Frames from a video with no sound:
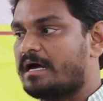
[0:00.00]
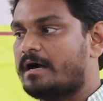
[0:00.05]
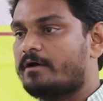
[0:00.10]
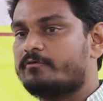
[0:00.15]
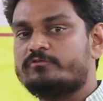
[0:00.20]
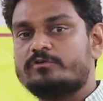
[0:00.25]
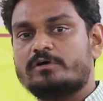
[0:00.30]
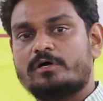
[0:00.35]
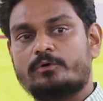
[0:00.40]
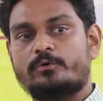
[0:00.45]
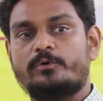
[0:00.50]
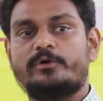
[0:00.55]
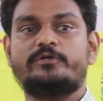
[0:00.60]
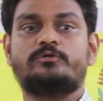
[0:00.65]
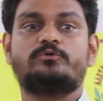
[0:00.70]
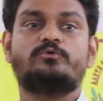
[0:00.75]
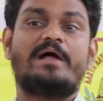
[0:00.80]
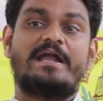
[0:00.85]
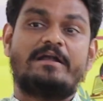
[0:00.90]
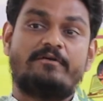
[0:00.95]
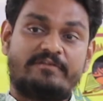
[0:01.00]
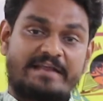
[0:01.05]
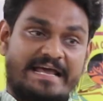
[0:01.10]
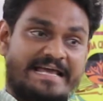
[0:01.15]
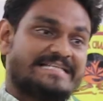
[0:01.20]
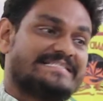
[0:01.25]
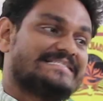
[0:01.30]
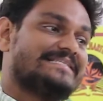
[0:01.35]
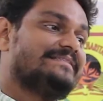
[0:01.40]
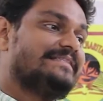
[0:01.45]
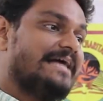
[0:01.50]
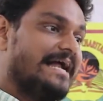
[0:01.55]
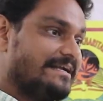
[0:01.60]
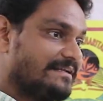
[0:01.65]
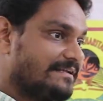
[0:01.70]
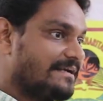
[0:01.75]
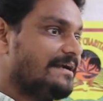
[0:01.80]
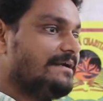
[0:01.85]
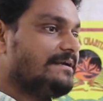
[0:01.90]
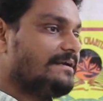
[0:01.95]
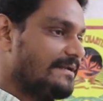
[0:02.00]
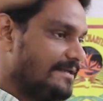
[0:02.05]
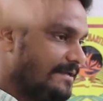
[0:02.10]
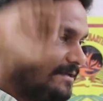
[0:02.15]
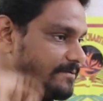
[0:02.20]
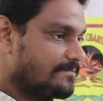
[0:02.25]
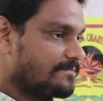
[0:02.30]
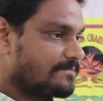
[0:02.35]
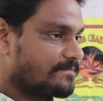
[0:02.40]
how you are going to advertise in that country.